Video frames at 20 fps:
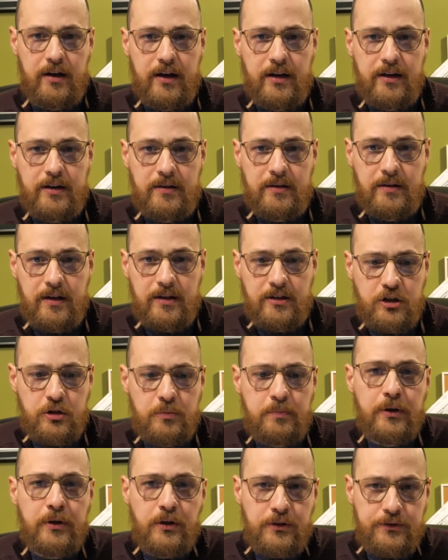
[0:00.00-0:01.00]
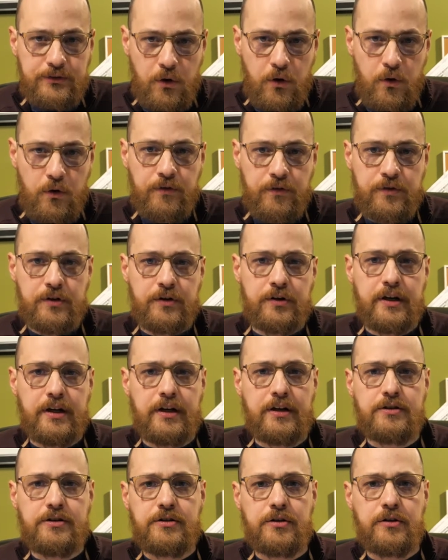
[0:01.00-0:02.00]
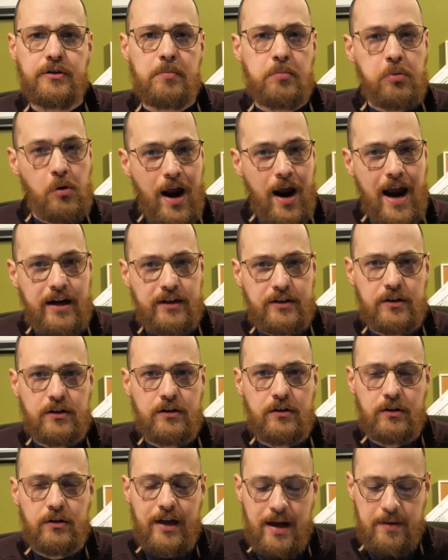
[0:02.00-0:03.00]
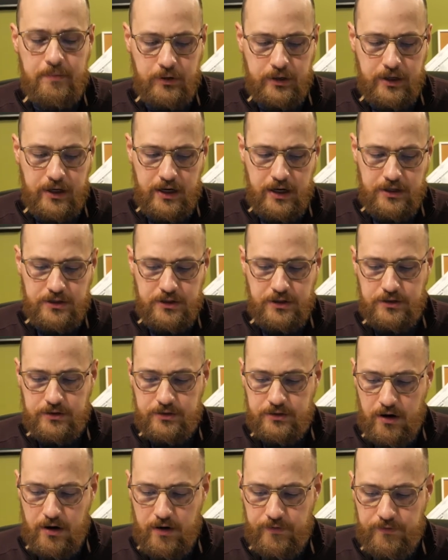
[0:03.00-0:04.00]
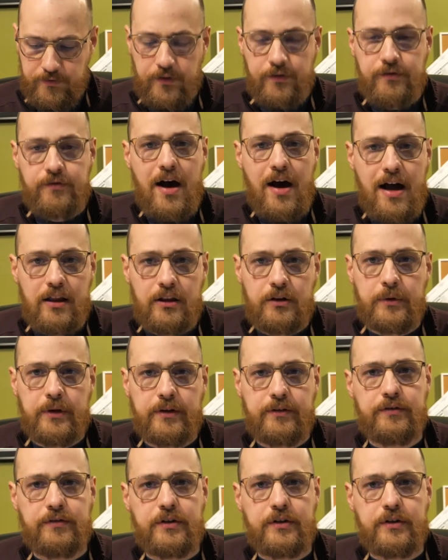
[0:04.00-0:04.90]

it, it spills over into the practical applications of the following